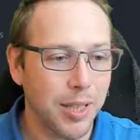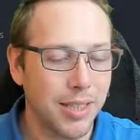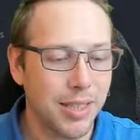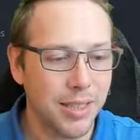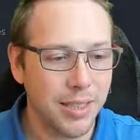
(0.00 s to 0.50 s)

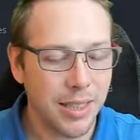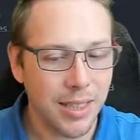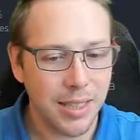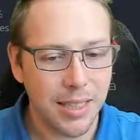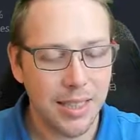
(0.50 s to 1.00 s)
is
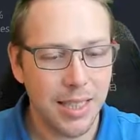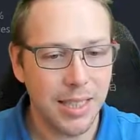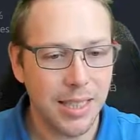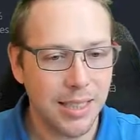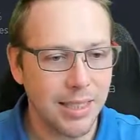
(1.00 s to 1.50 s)

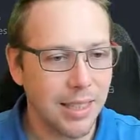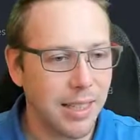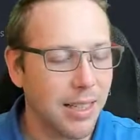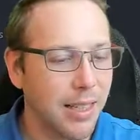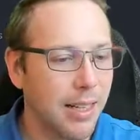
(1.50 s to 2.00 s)
Denis.
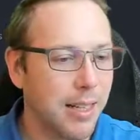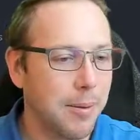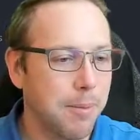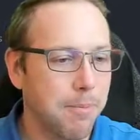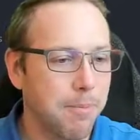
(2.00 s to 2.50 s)

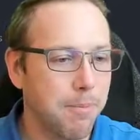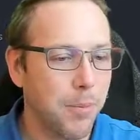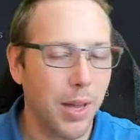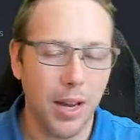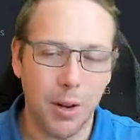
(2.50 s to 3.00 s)

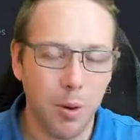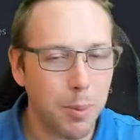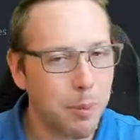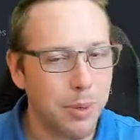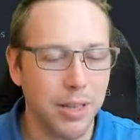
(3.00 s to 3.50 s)
I hope
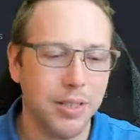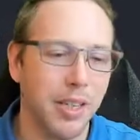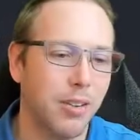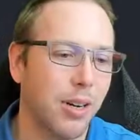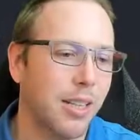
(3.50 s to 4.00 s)
I'm pronouncing
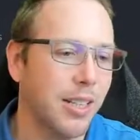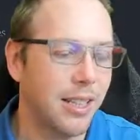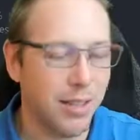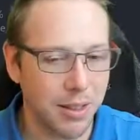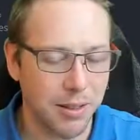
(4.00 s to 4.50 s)
that
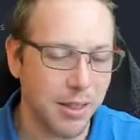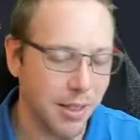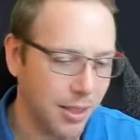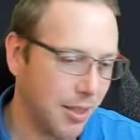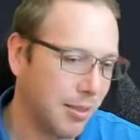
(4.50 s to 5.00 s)
correctly.
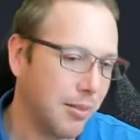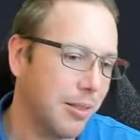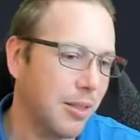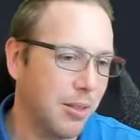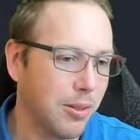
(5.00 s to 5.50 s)
The
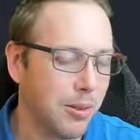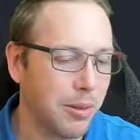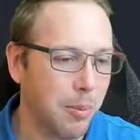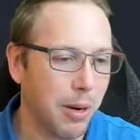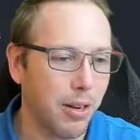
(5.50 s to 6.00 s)

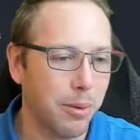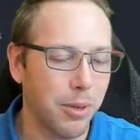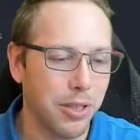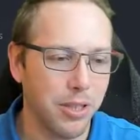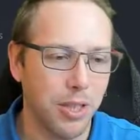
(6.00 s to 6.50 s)
American
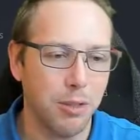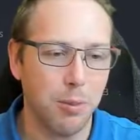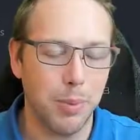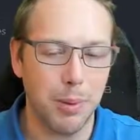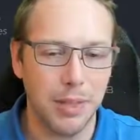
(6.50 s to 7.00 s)
pronunciation
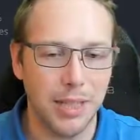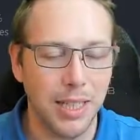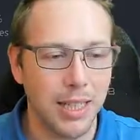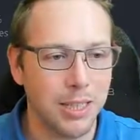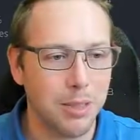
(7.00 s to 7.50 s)
would be
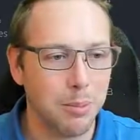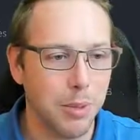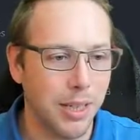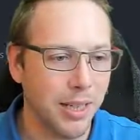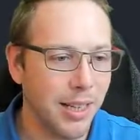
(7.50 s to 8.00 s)
Denis,
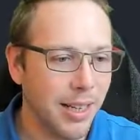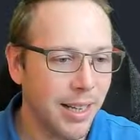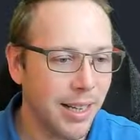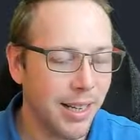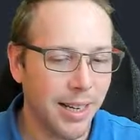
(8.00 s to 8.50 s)
but
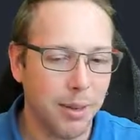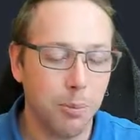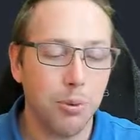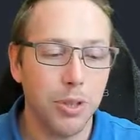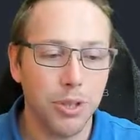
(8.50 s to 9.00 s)
I'm
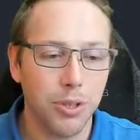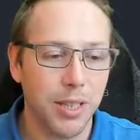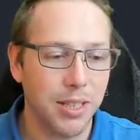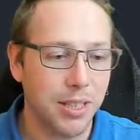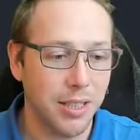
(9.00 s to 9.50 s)
pretty sure that
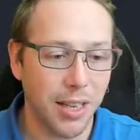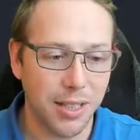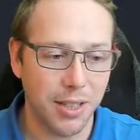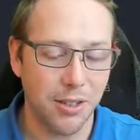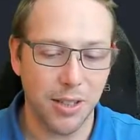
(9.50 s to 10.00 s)
is not
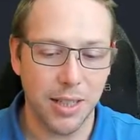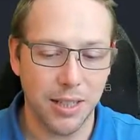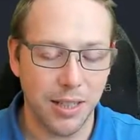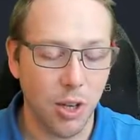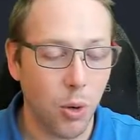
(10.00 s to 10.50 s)
the
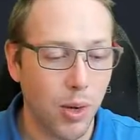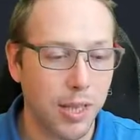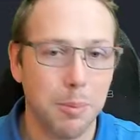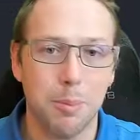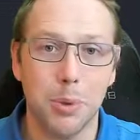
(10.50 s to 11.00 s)

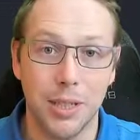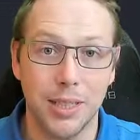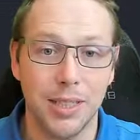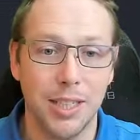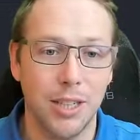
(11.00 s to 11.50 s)
correct
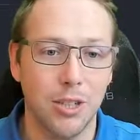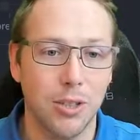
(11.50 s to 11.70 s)
pronunciation.